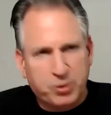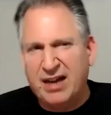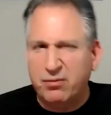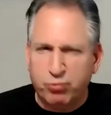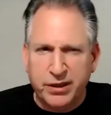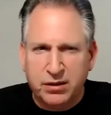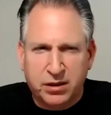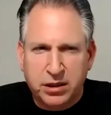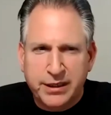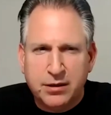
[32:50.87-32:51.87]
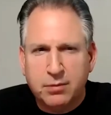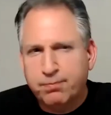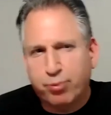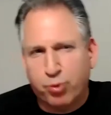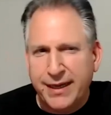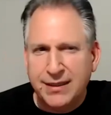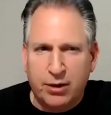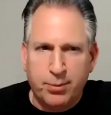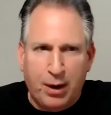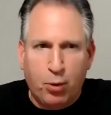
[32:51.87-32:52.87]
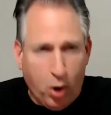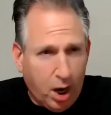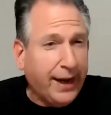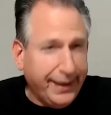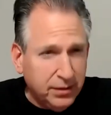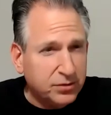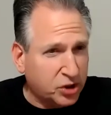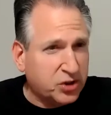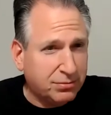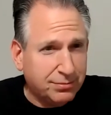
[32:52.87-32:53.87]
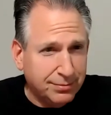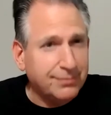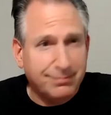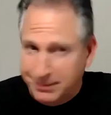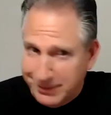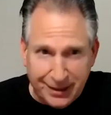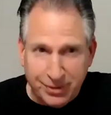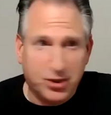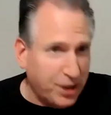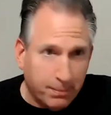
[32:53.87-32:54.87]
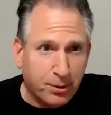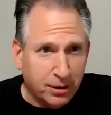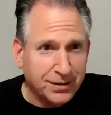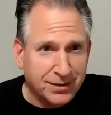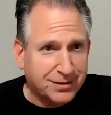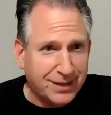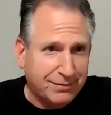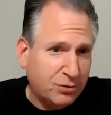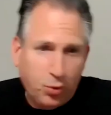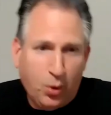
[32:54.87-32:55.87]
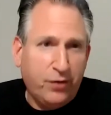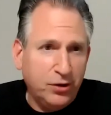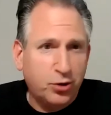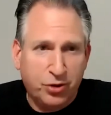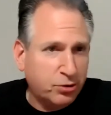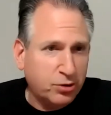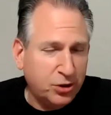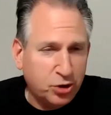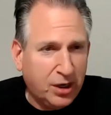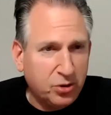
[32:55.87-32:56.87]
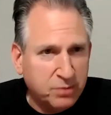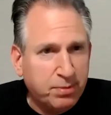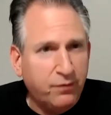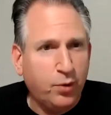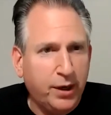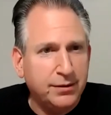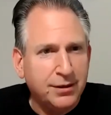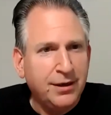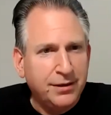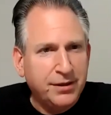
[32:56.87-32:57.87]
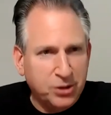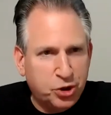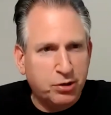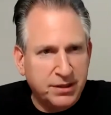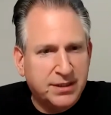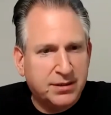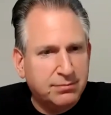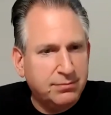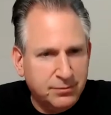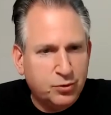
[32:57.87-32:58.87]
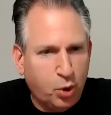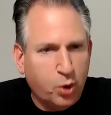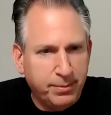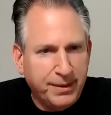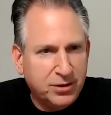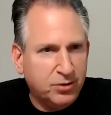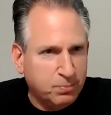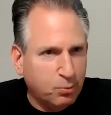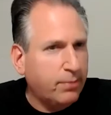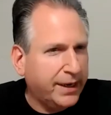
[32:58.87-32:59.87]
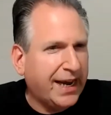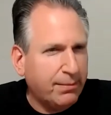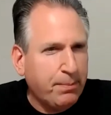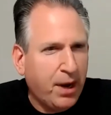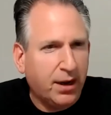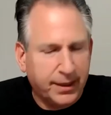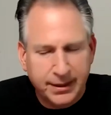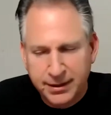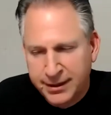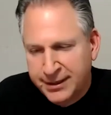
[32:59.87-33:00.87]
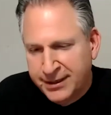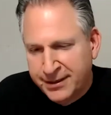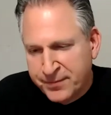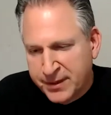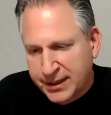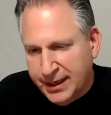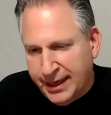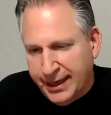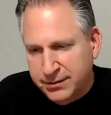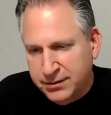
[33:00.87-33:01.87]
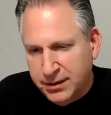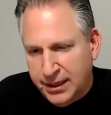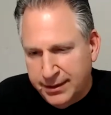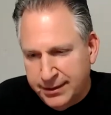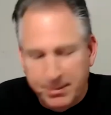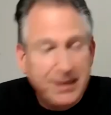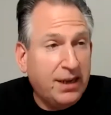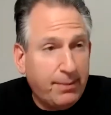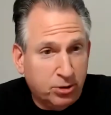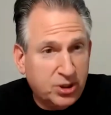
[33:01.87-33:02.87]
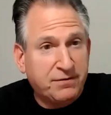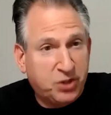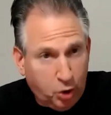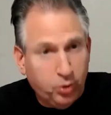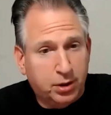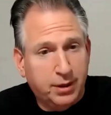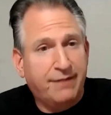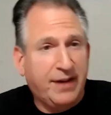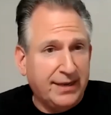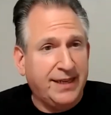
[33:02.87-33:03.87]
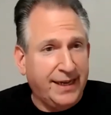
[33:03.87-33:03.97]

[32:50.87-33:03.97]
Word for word: but without a real clear breakdown about why. Just here's the number, and it's like twelve hundred dollars, thirteen hundred dollars above what the insurance quoted me, so it was more money out of my pocket. And in the meantime, I also have solar, and I've got